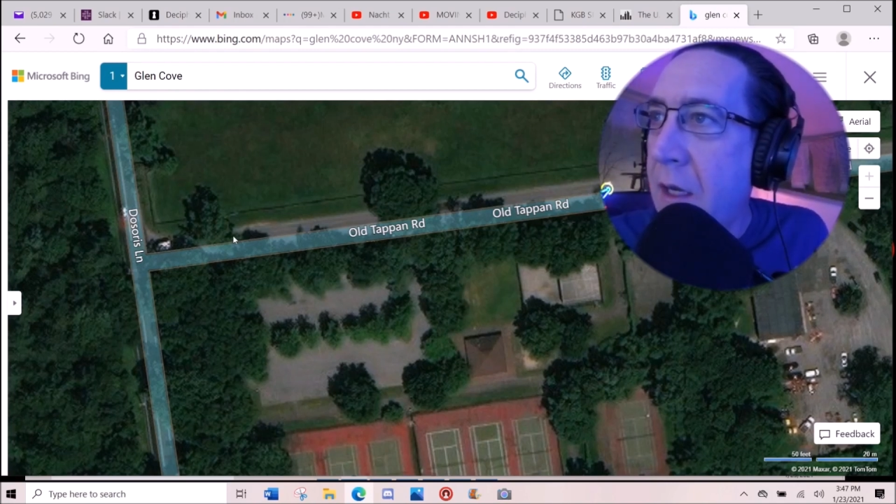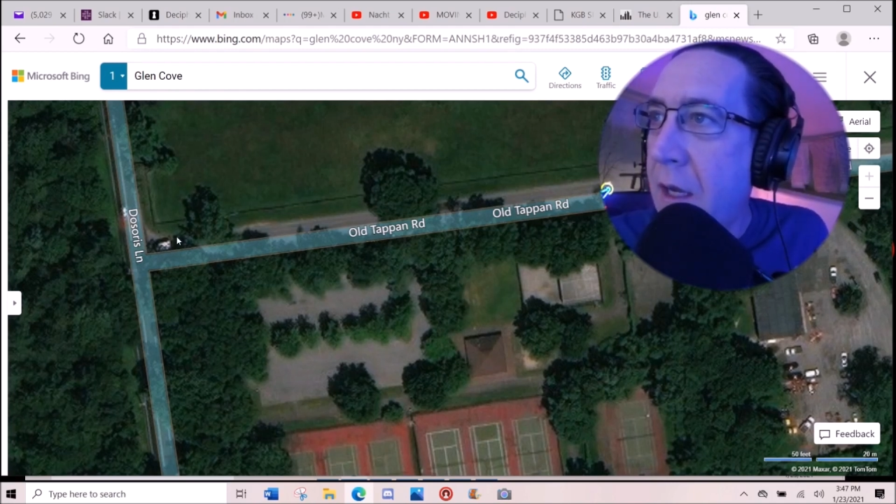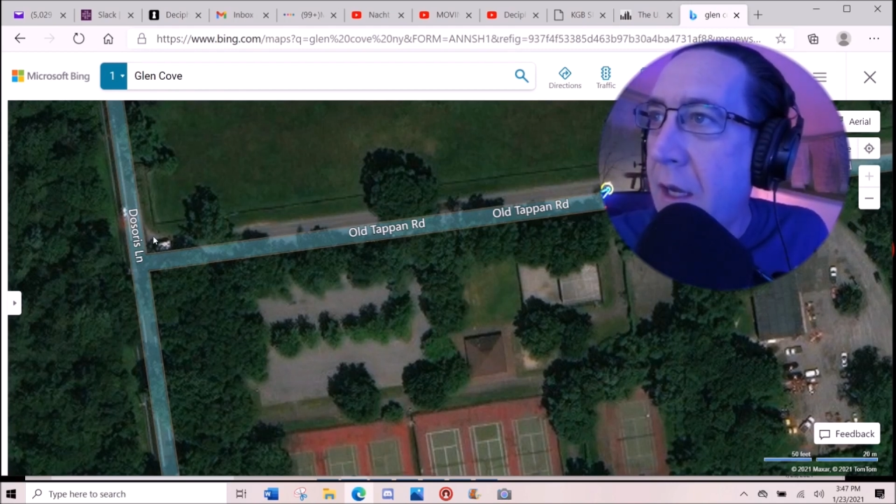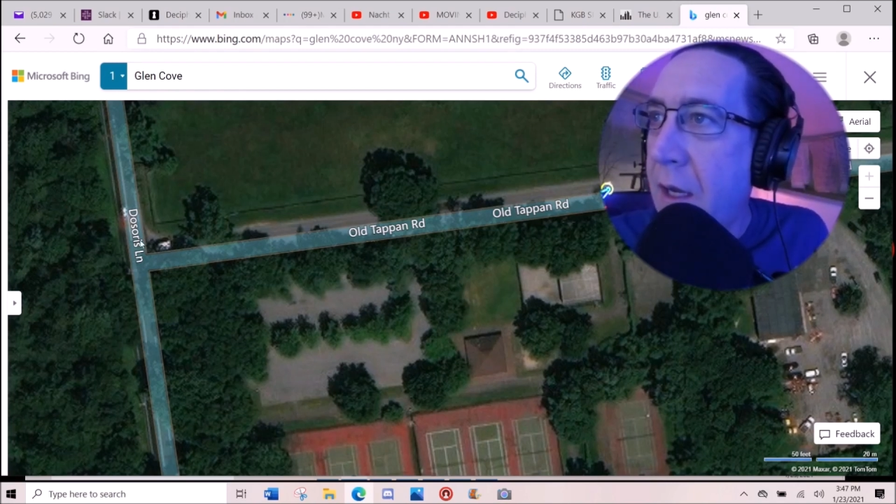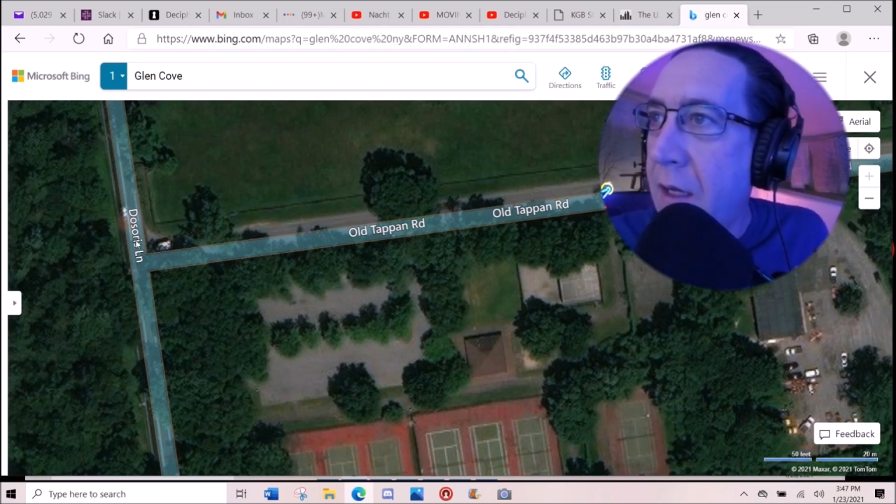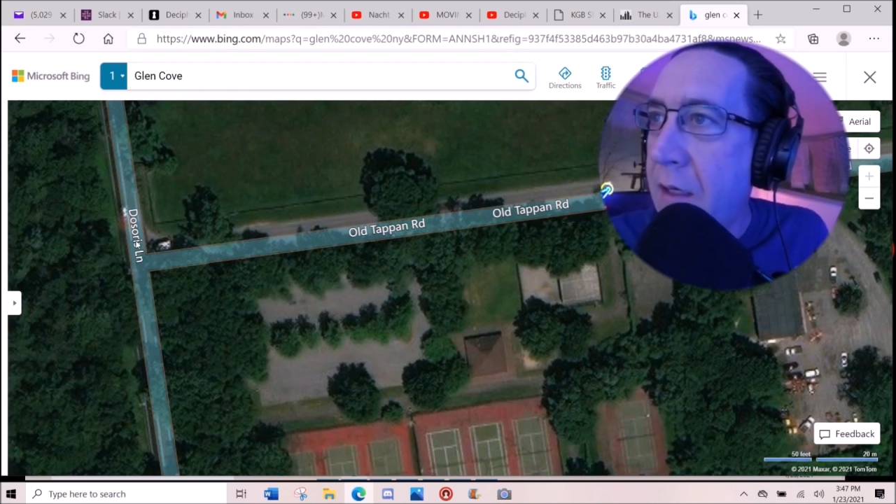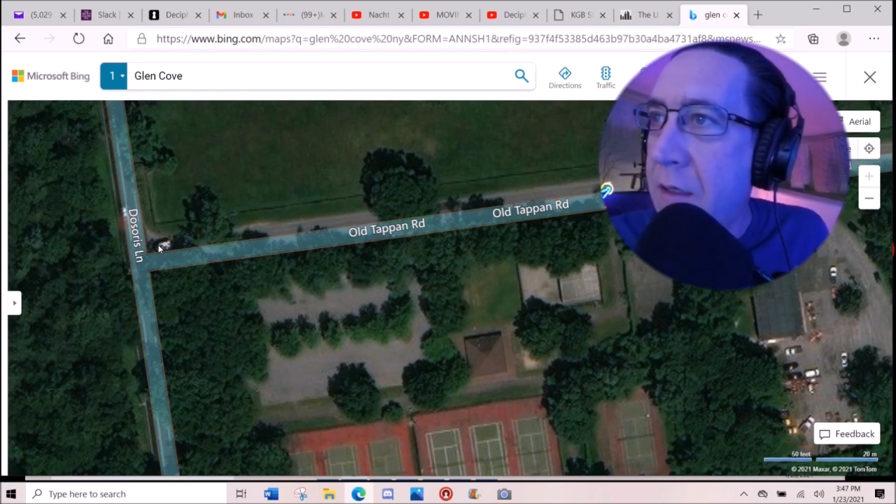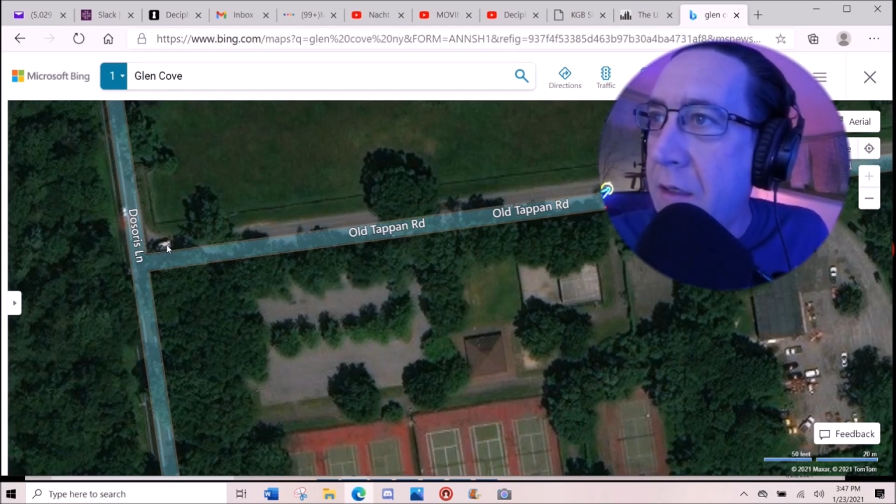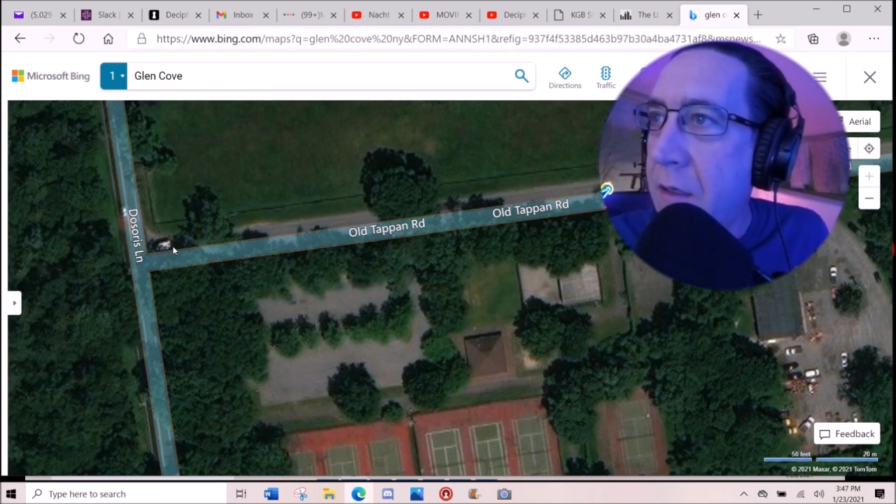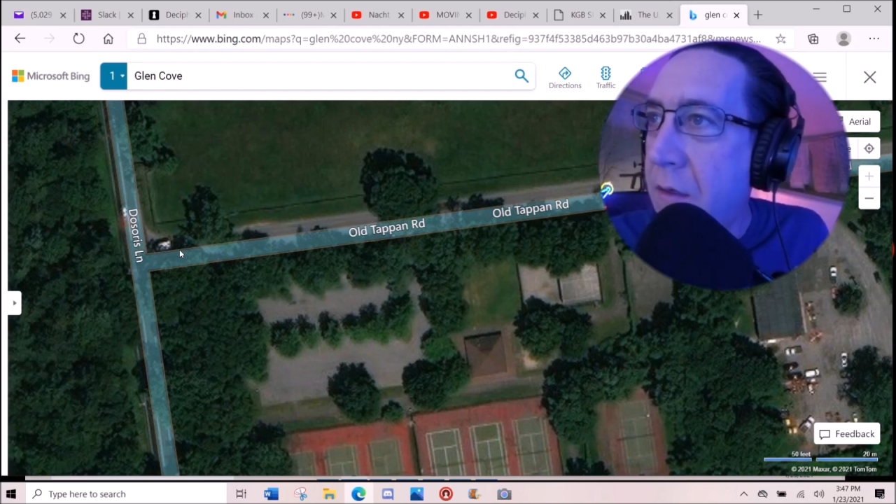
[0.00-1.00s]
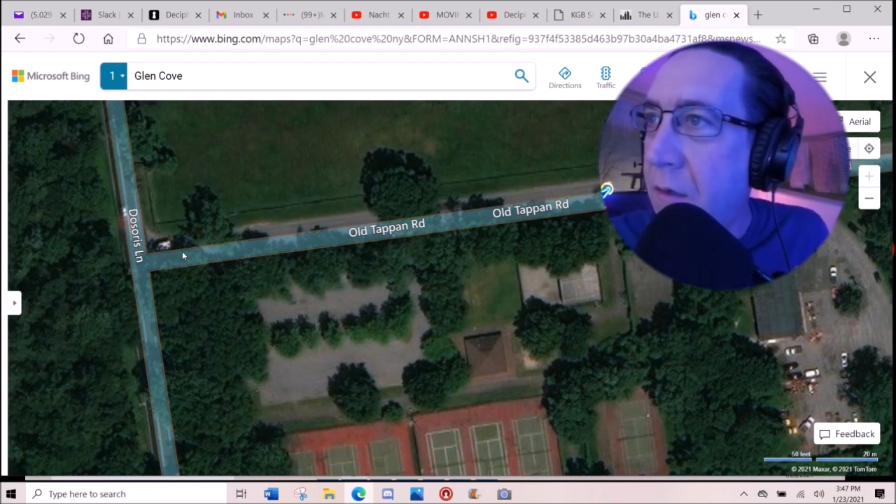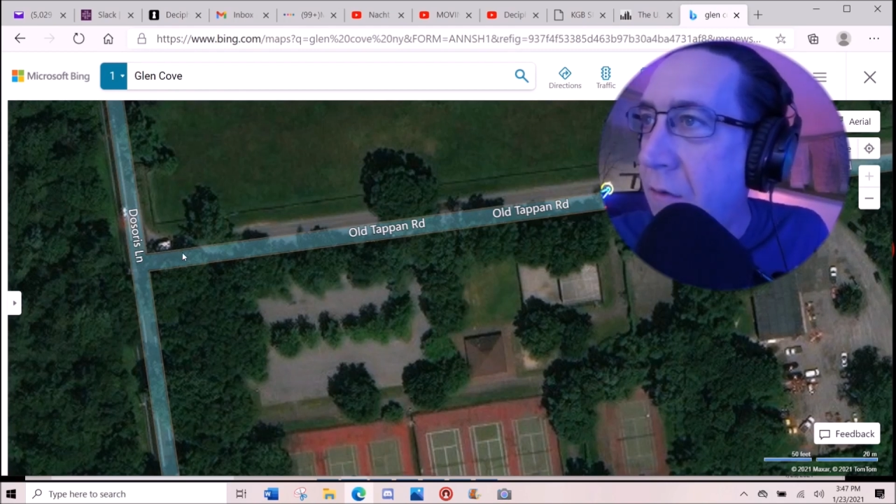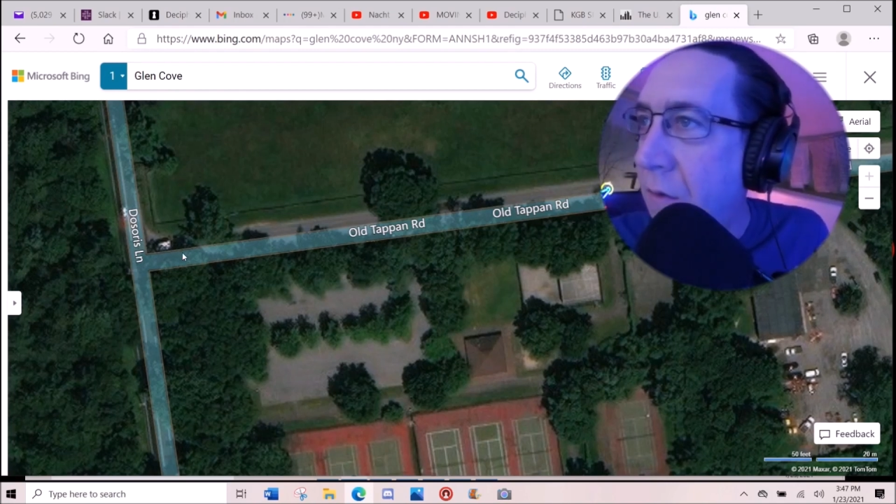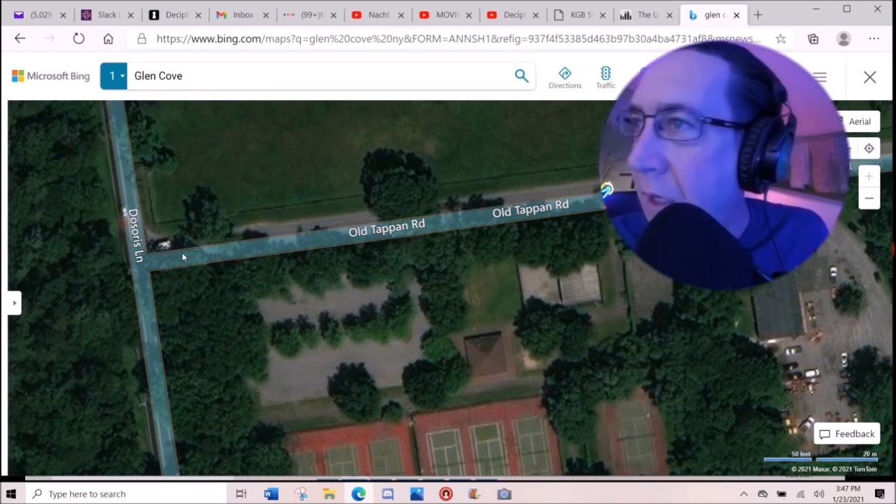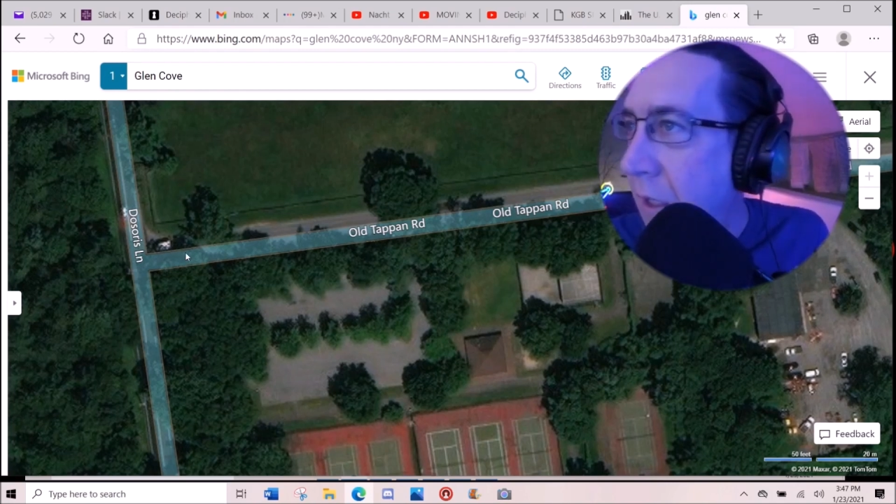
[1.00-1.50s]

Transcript: And right